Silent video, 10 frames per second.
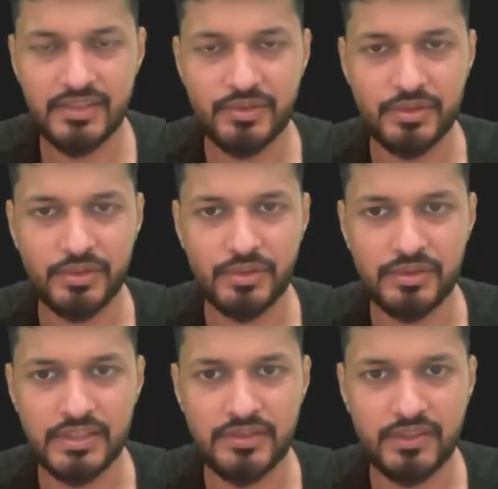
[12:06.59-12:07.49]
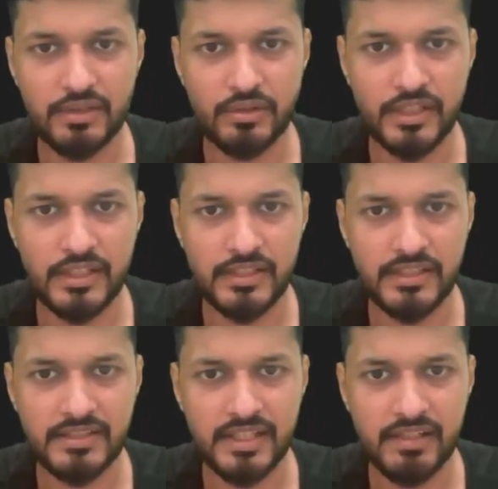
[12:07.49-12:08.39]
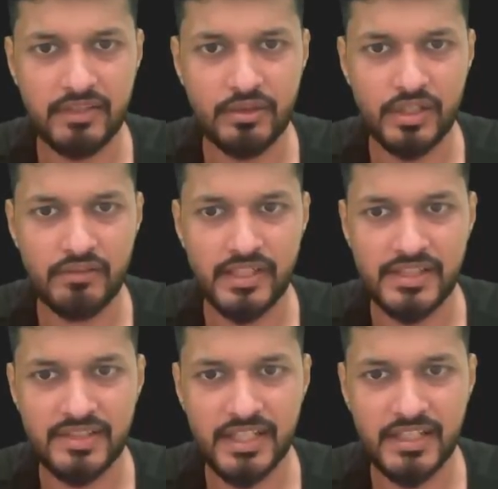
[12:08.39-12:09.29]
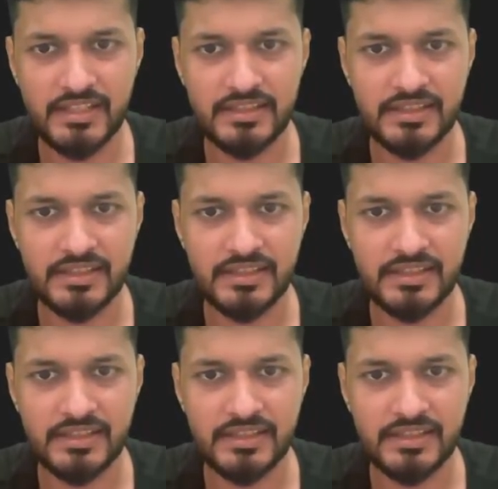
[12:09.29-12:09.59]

So this thread will go in wait state.